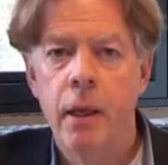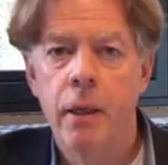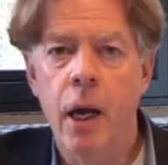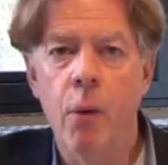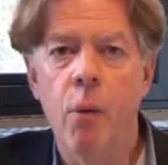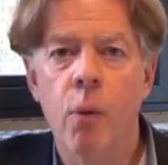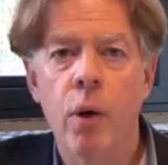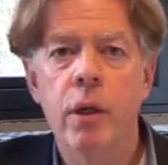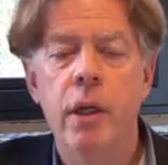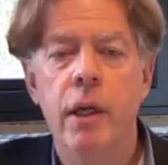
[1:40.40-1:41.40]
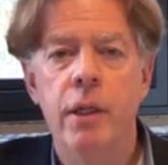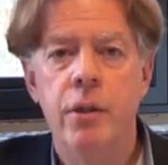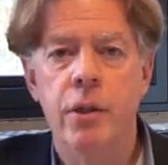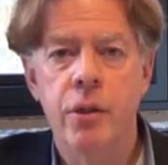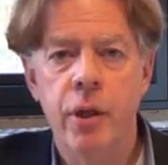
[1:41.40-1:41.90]
Now, what
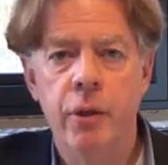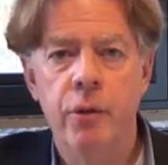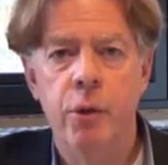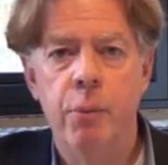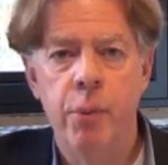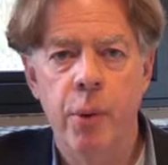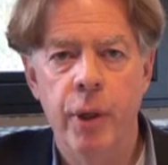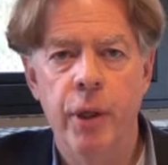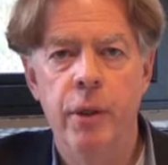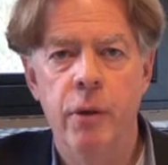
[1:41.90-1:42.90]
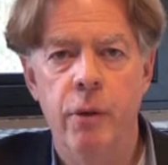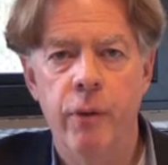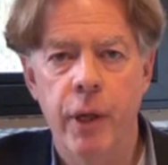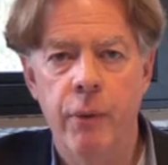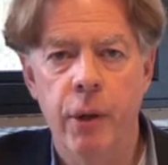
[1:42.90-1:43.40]
is the central point
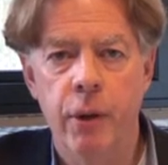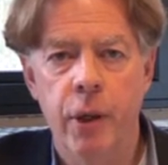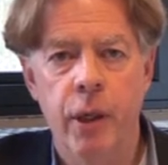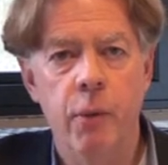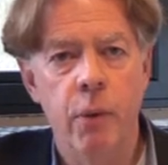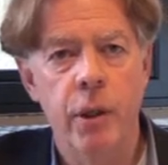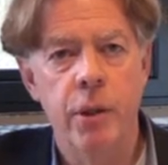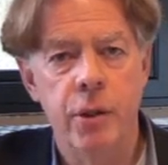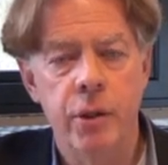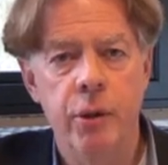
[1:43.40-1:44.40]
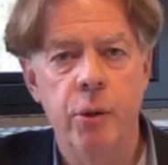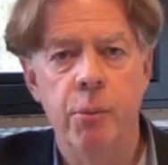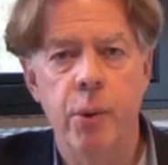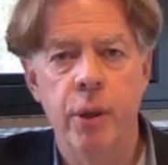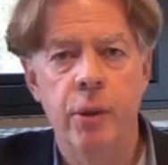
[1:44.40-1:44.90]
of inquiry learning? What is the central
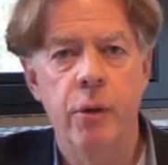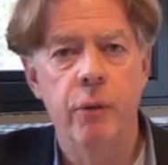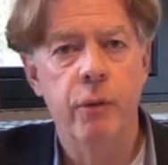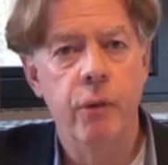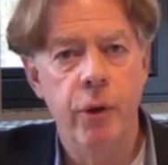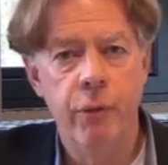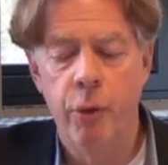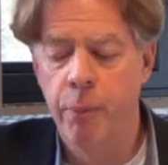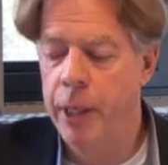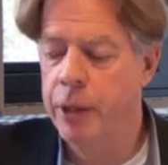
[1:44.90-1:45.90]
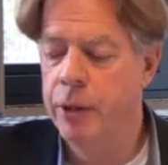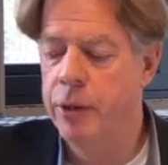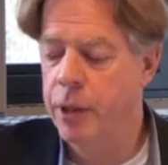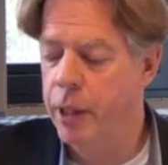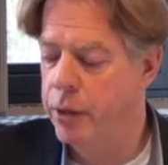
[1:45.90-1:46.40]
point of
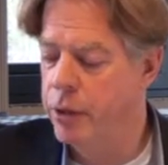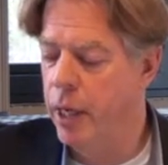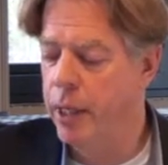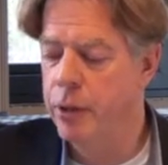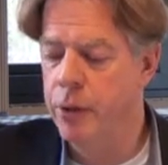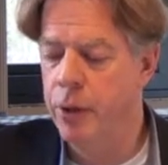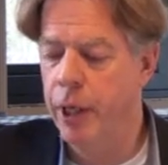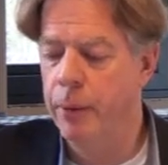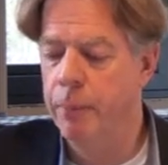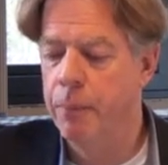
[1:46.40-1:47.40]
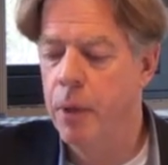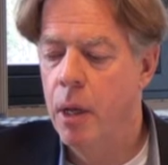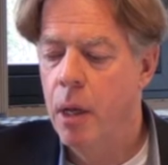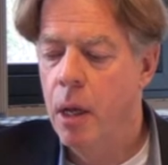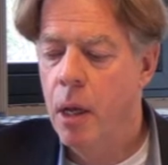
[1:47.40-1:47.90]
reformations in science learning?
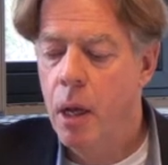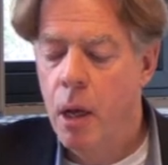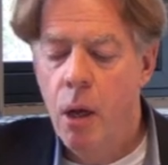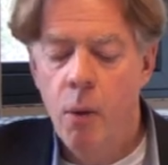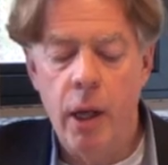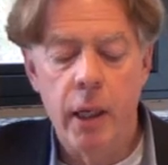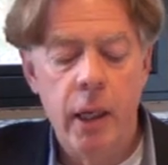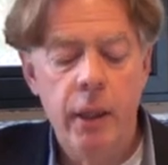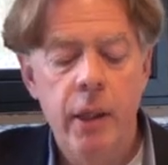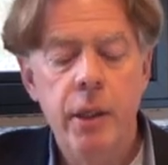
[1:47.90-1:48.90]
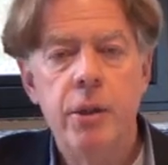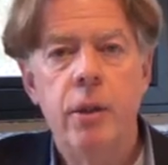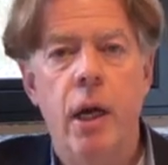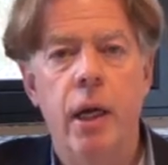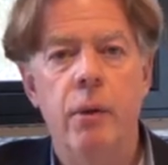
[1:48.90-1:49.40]
Well, in this
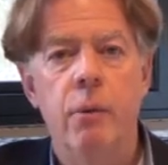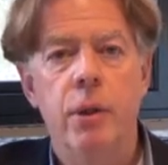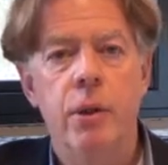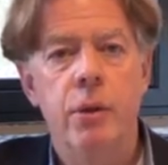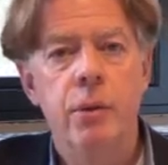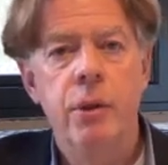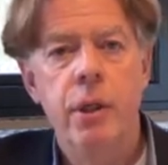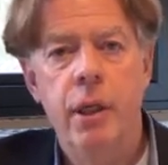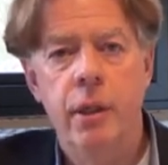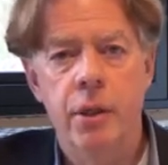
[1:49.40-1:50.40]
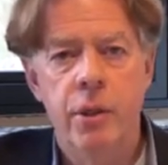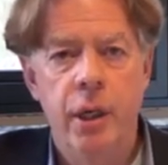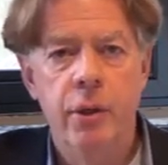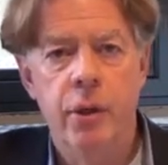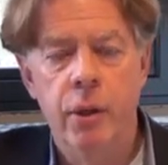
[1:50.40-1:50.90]
slide, what you do see in the
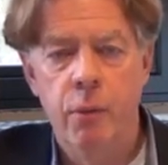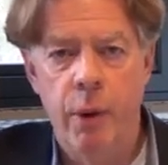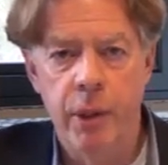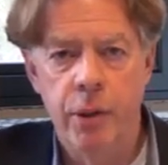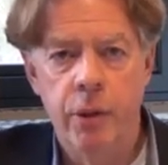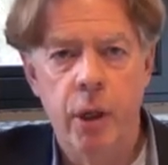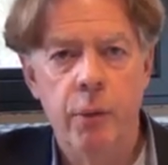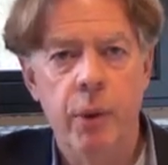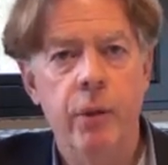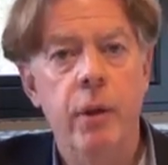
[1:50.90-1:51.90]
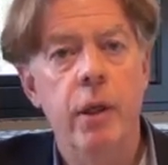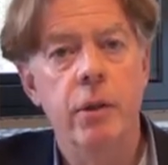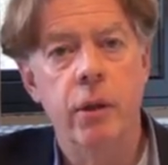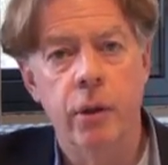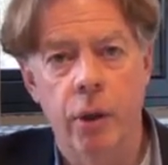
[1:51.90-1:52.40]
center, where we start with,
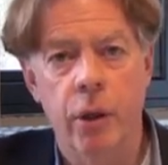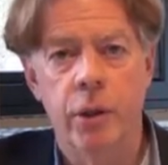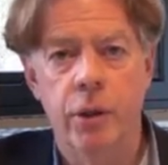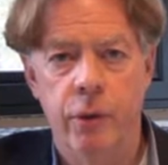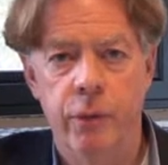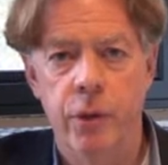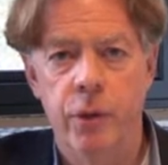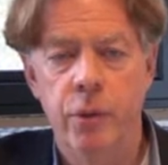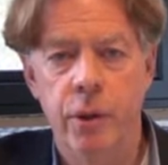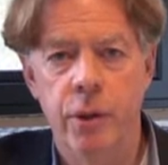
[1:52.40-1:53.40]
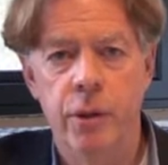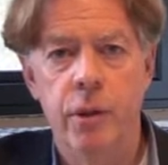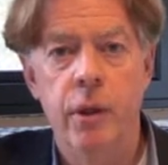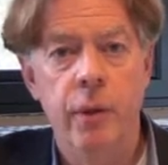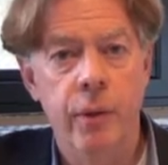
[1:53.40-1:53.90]
is the knowledge of the students.
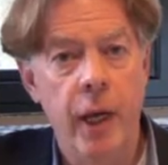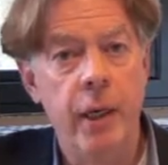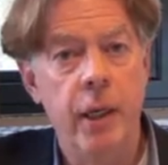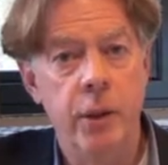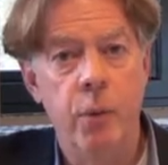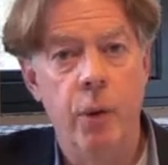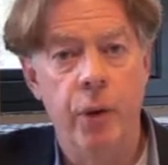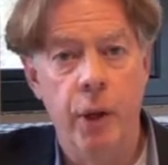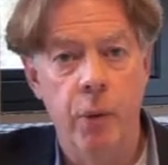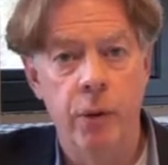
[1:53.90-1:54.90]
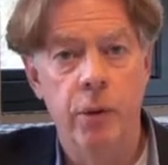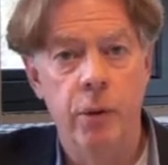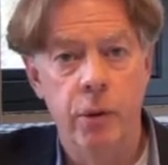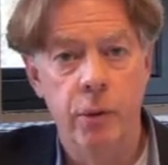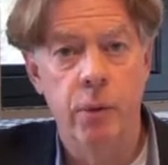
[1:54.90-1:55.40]
That is what they want
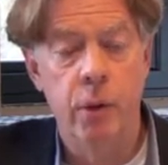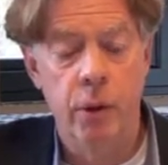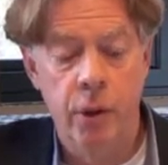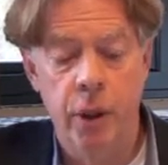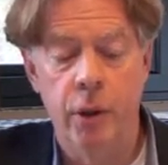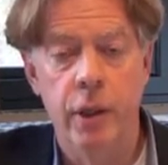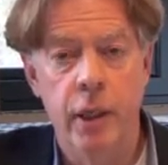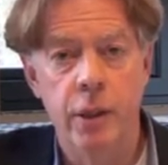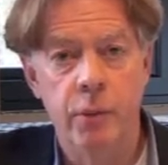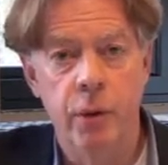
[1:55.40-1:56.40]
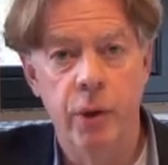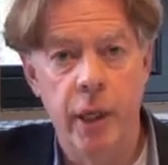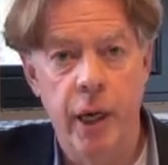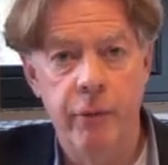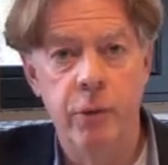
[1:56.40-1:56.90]
to learn. That is what they
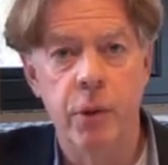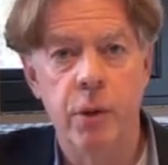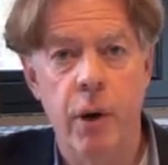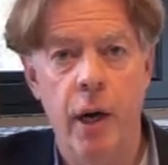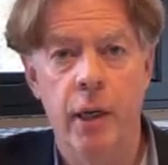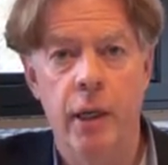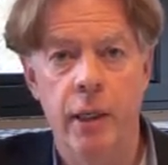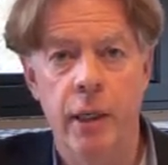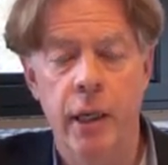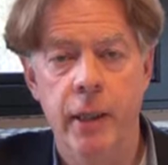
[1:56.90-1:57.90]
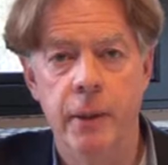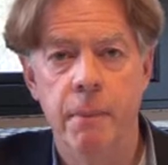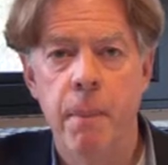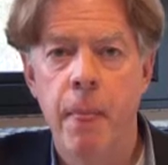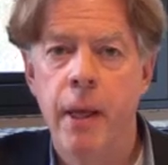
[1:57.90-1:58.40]
have to acquire in the end.
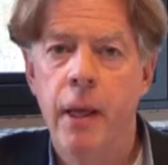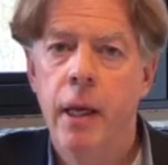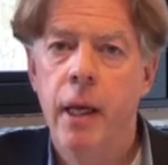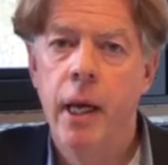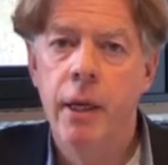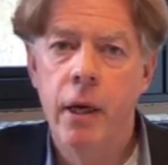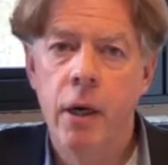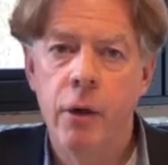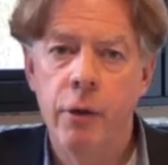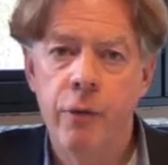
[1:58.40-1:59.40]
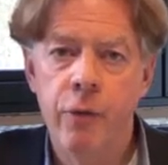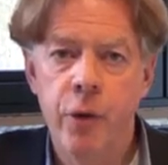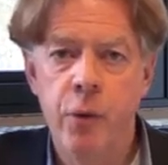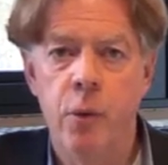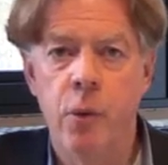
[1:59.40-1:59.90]
And our
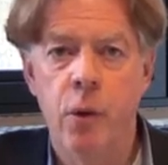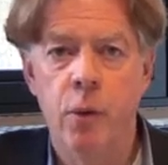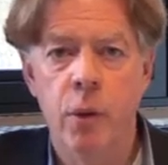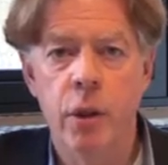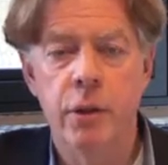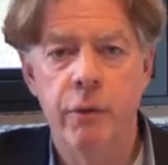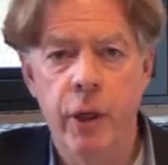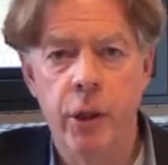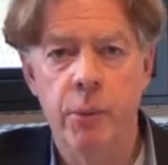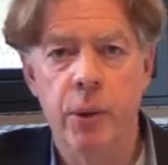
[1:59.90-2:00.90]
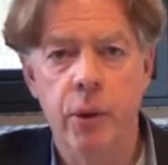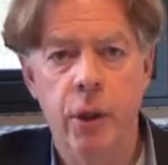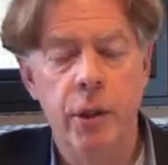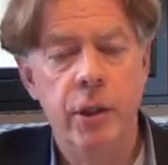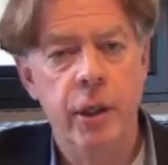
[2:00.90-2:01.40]
view on what is valuable
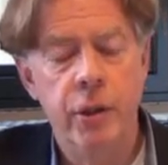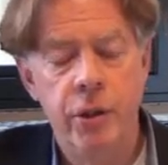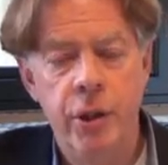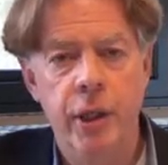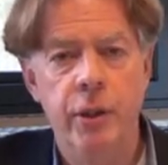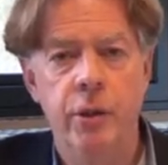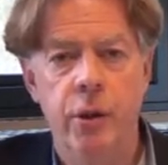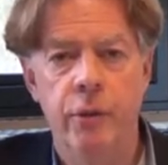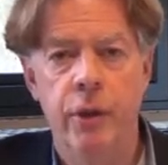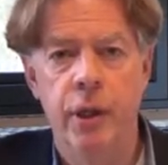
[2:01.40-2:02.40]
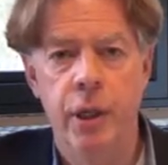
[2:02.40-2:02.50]
knowledge has changed over the